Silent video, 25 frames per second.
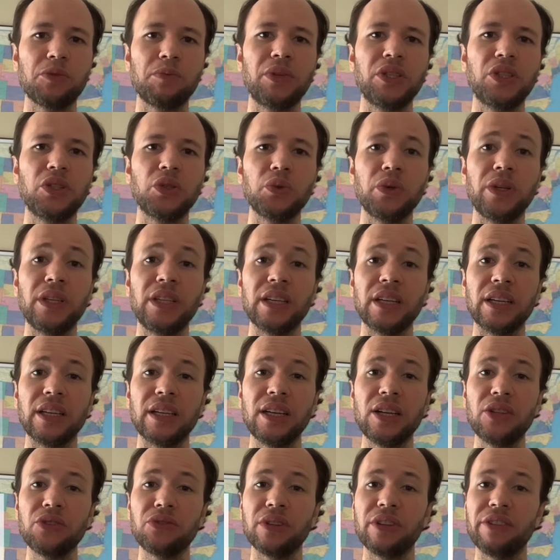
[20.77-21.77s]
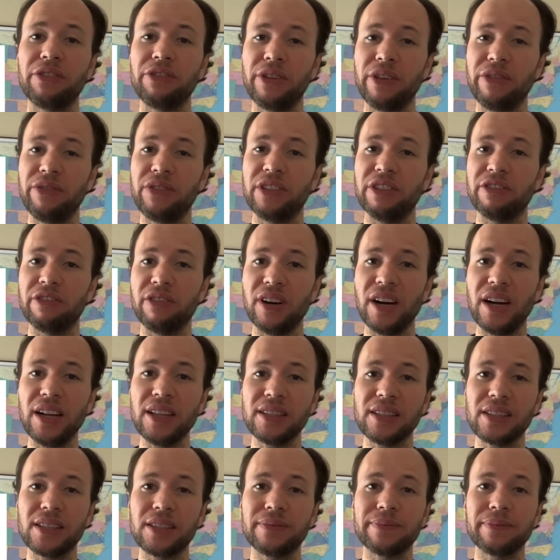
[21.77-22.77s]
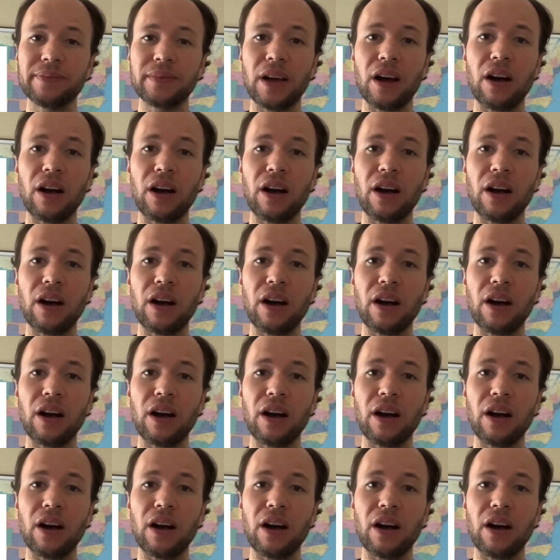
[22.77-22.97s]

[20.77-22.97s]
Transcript: between 150 watts